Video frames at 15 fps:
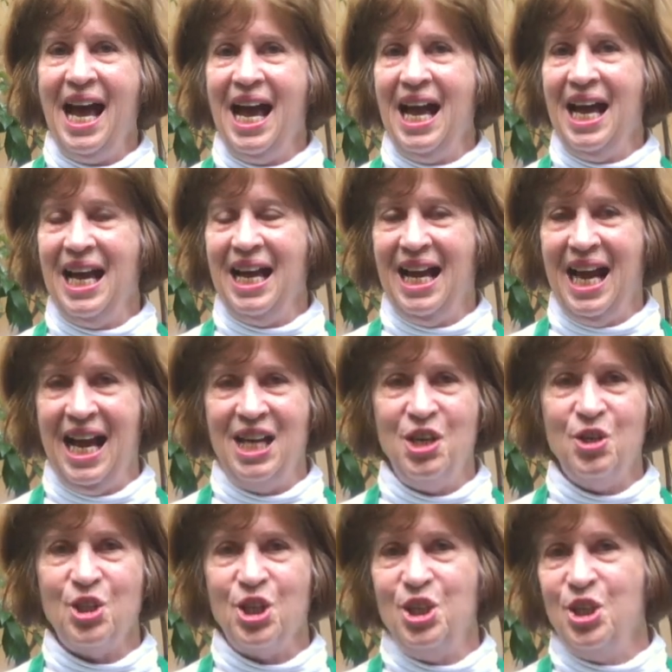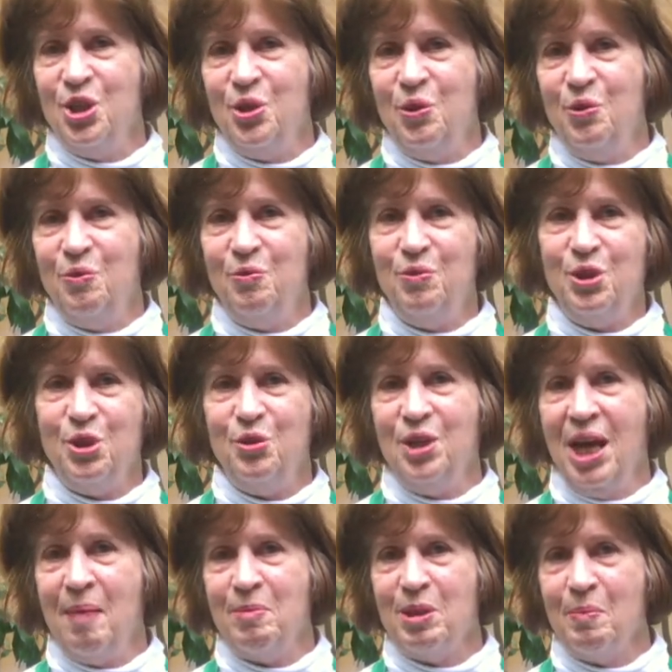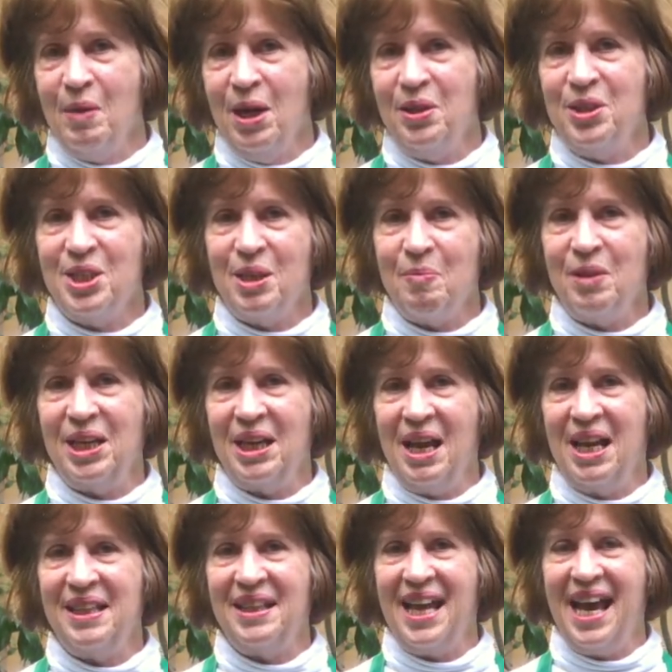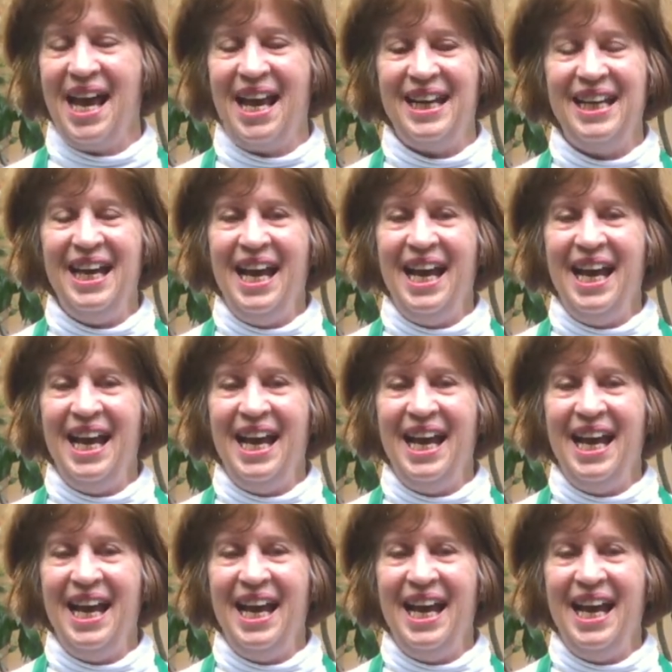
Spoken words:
I usually do 2 times a month, something like that.